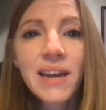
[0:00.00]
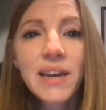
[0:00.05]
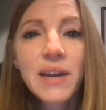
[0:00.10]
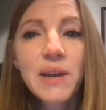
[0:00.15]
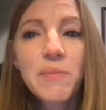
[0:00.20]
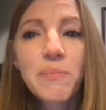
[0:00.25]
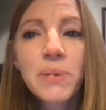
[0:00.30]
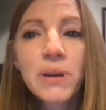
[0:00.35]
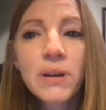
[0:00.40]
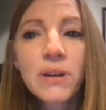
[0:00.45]

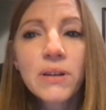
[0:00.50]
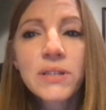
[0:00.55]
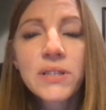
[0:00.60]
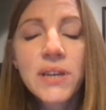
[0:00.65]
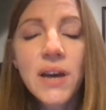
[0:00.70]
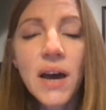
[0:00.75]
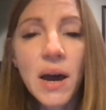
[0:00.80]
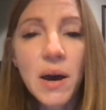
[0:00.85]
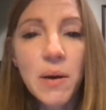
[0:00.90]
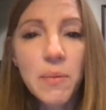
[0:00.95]
it builds
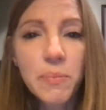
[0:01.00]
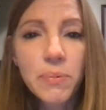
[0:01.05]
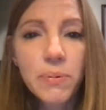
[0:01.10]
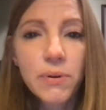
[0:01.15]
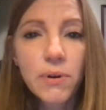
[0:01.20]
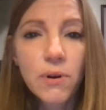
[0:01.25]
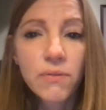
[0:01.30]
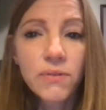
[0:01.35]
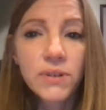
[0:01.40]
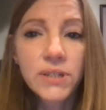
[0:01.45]
up
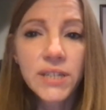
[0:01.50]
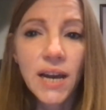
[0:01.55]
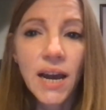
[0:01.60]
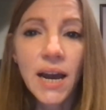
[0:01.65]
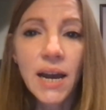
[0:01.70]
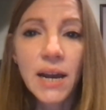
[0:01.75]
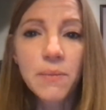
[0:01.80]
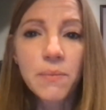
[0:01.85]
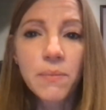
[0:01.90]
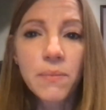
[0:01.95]
over
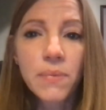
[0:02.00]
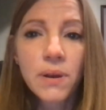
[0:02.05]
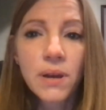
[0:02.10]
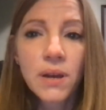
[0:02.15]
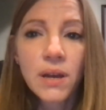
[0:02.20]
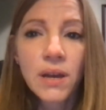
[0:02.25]
time.